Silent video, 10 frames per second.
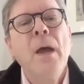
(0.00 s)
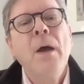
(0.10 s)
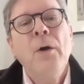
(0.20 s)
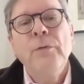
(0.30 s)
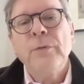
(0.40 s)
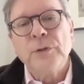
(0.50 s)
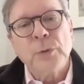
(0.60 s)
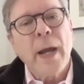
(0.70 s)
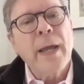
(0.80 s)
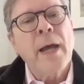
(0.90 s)
For
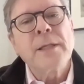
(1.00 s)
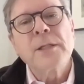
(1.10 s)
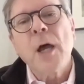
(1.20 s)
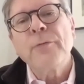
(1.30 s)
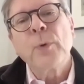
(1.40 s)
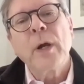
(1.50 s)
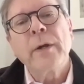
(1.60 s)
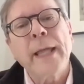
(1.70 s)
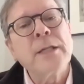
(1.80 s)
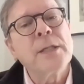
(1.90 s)
DRYiCE Software
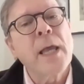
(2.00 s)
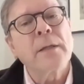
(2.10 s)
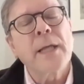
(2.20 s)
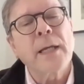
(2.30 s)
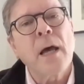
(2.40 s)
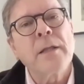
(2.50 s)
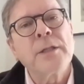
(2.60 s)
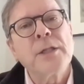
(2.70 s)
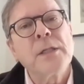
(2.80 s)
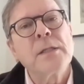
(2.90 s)
at HCL
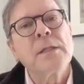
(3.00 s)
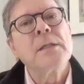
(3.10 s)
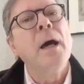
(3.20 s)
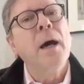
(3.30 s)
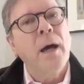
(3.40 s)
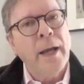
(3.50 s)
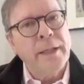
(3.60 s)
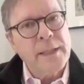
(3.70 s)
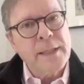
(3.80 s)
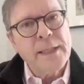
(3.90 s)
Technologies,
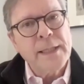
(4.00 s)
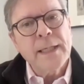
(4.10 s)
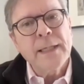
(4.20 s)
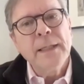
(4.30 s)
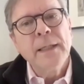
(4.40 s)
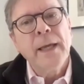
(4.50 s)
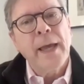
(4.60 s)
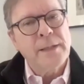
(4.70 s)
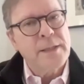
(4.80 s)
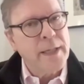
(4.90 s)
IDC,
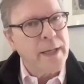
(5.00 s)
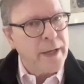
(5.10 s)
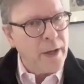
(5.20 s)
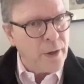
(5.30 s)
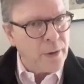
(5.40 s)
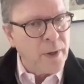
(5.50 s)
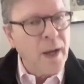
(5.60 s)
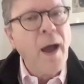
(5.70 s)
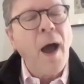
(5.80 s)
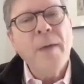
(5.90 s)
and CIO,
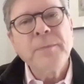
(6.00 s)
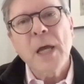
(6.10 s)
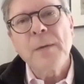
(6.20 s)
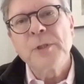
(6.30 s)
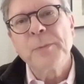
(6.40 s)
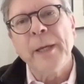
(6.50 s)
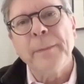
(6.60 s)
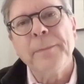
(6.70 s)
I'm Tom Schmidt.